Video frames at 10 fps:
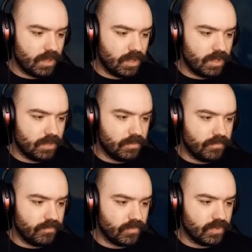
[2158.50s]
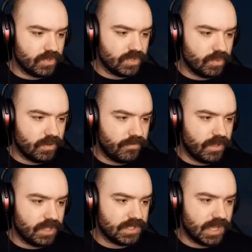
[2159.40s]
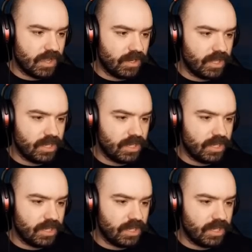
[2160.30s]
Um so we're gonna figure this out.